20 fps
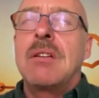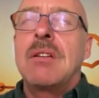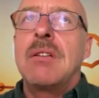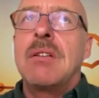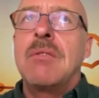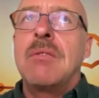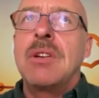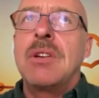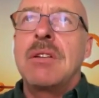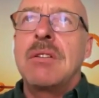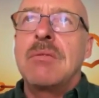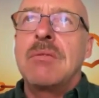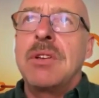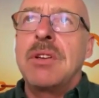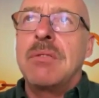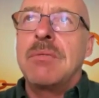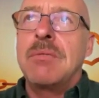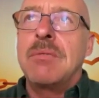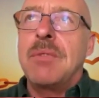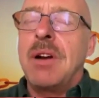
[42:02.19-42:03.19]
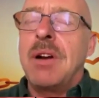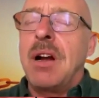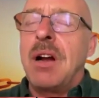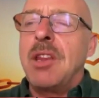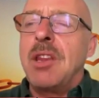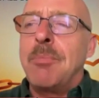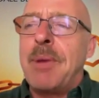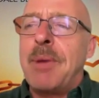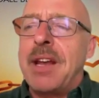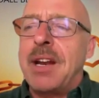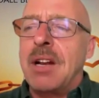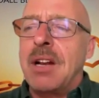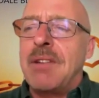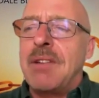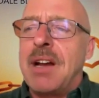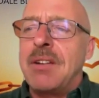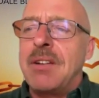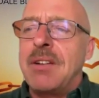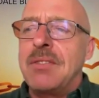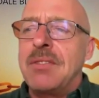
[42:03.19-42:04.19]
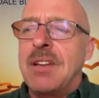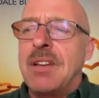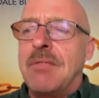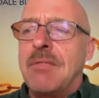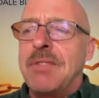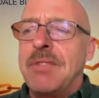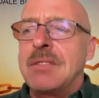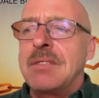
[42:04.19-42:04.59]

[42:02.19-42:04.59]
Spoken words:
when you're on the battleground itself,